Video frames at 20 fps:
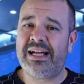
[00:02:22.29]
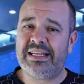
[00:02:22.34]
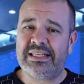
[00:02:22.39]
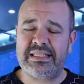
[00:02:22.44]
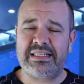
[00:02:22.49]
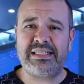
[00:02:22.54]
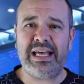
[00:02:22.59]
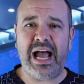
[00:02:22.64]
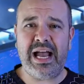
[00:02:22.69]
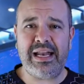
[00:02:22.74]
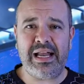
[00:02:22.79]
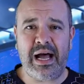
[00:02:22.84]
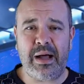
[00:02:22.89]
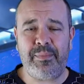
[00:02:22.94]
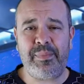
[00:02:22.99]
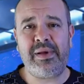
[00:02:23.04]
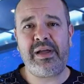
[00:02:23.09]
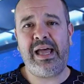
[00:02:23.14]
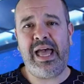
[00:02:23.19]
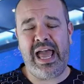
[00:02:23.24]
Sign
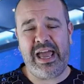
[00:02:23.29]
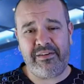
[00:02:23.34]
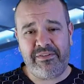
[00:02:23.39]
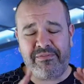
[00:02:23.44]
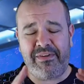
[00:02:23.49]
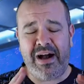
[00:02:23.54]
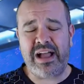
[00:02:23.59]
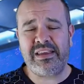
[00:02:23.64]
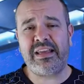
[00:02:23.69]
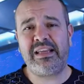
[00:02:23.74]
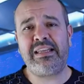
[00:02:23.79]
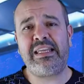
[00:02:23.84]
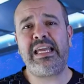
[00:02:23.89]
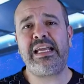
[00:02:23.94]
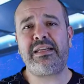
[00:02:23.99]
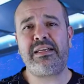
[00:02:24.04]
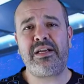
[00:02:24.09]
up and find a league